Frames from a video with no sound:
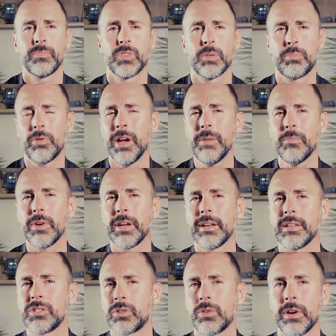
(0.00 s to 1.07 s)
The prime rate
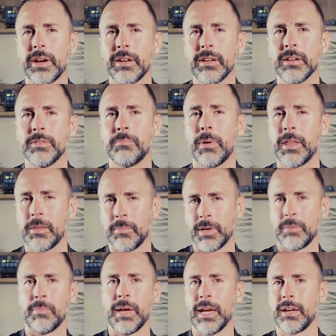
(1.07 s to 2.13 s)
is created by the
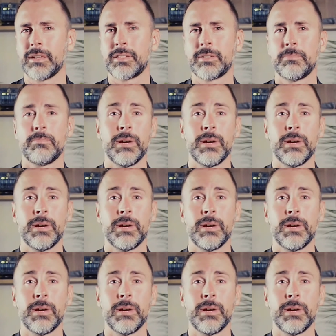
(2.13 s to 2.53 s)
big banks